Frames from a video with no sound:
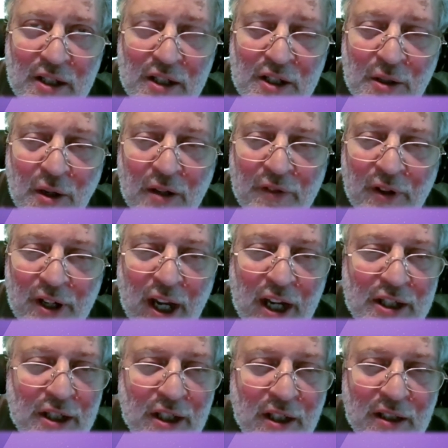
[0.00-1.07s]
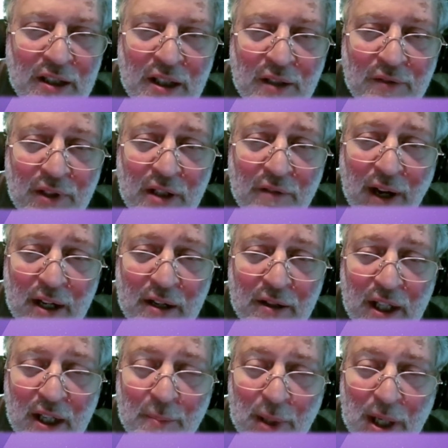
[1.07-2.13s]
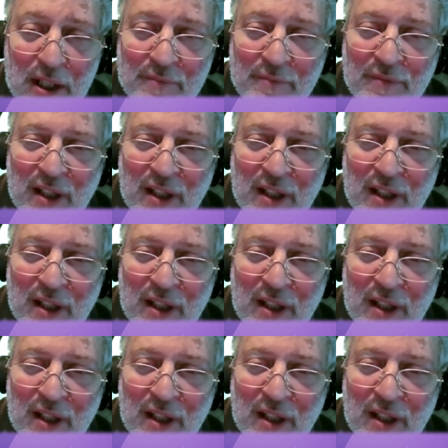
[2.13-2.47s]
your song for a national TV and radio campaign.